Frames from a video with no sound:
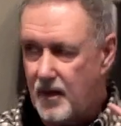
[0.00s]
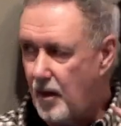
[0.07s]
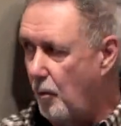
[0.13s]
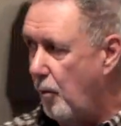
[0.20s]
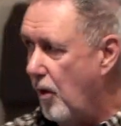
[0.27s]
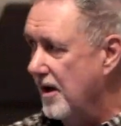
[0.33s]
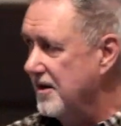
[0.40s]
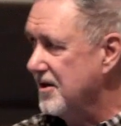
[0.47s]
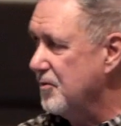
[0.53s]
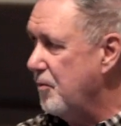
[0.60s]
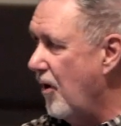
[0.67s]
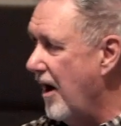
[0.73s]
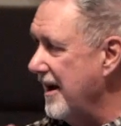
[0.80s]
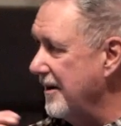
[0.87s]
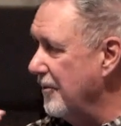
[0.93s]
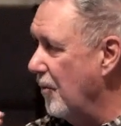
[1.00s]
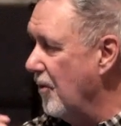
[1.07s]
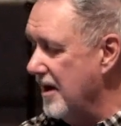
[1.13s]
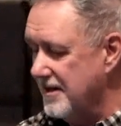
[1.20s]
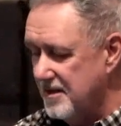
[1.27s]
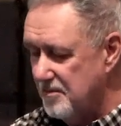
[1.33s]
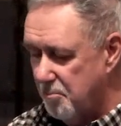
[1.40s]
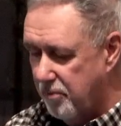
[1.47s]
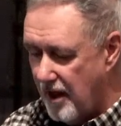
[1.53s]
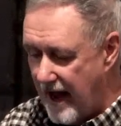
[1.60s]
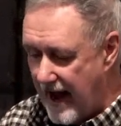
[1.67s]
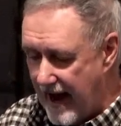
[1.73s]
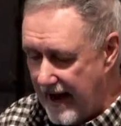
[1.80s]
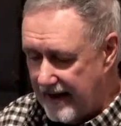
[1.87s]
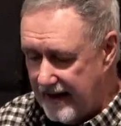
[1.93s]
One's white, one's
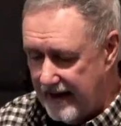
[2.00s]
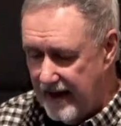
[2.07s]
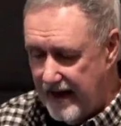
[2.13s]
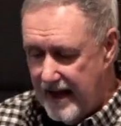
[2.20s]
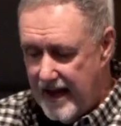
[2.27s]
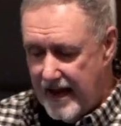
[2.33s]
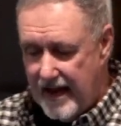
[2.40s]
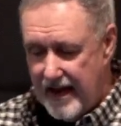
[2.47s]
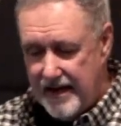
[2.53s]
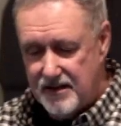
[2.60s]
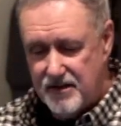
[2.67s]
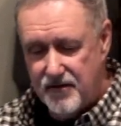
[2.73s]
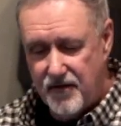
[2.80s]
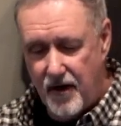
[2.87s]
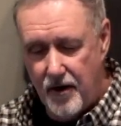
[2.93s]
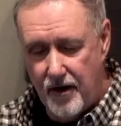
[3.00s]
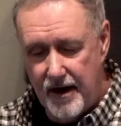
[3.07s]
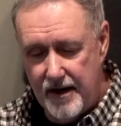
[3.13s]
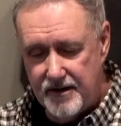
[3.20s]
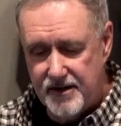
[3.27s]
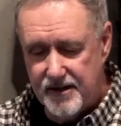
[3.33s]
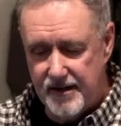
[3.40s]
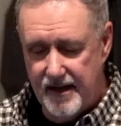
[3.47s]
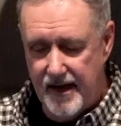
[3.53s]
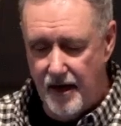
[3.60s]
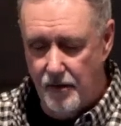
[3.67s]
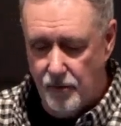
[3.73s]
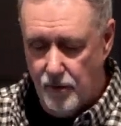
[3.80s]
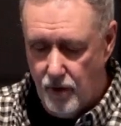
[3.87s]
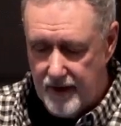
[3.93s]
black, as far as the
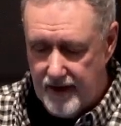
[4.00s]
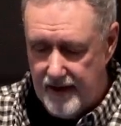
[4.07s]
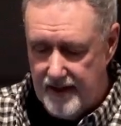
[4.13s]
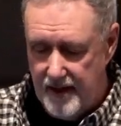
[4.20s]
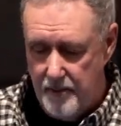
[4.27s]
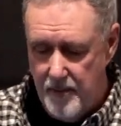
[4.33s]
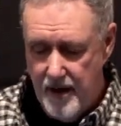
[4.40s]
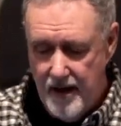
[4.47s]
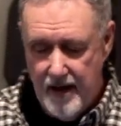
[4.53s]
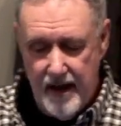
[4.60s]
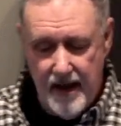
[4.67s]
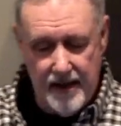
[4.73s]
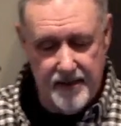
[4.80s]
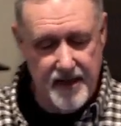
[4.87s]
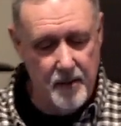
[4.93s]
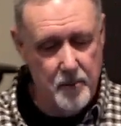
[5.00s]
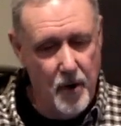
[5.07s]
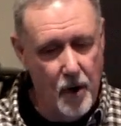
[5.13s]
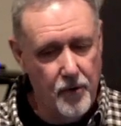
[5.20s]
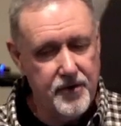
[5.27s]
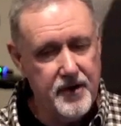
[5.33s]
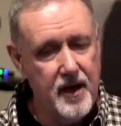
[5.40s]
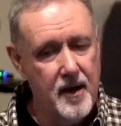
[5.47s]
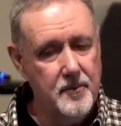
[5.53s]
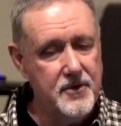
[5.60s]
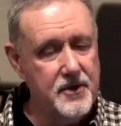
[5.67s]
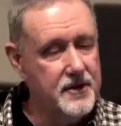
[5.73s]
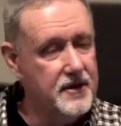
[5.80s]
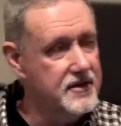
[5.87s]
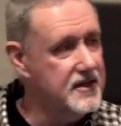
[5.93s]
outlook in them. They both come
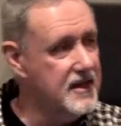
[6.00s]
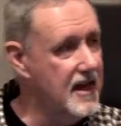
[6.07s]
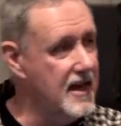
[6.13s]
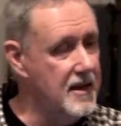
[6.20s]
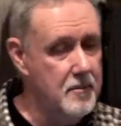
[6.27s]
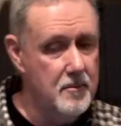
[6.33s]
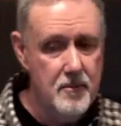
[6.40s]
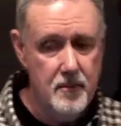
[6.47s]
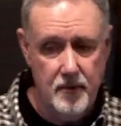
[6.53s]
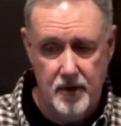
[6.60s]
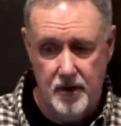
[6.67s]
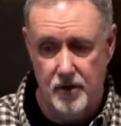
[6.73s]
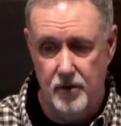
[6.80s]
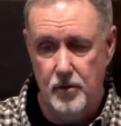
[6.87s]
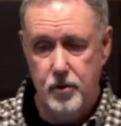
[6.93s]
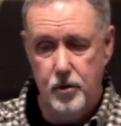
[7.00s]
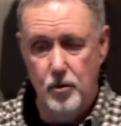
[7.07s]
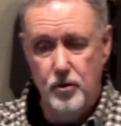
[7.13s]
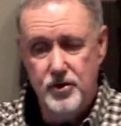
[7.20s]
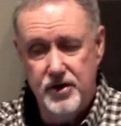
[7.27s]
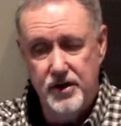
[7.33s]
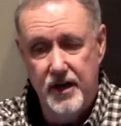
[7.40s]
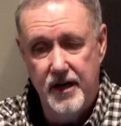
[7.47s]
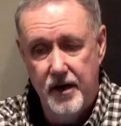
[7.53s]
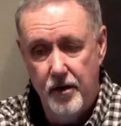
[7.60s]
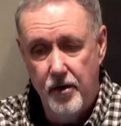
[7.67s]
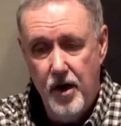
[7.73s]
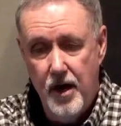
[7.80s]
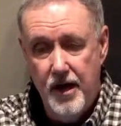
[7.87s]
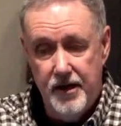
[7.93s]
to the same conclusion
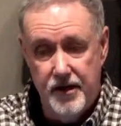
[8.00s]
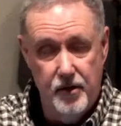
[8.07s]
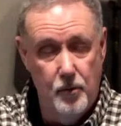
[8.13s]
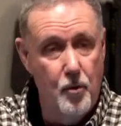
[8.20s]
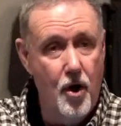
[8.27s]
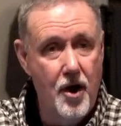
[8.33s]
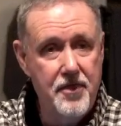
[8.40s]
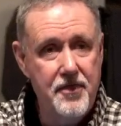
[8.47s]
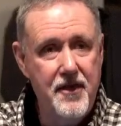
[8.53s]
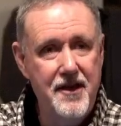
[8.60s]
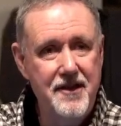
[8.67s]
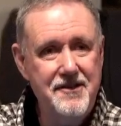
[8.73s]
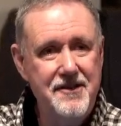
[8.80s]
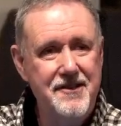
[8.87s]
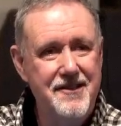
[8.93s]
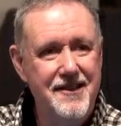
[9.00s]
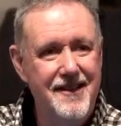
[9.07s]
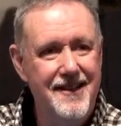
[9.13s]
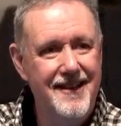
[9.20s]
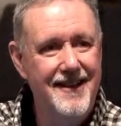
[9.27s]
here. You want this?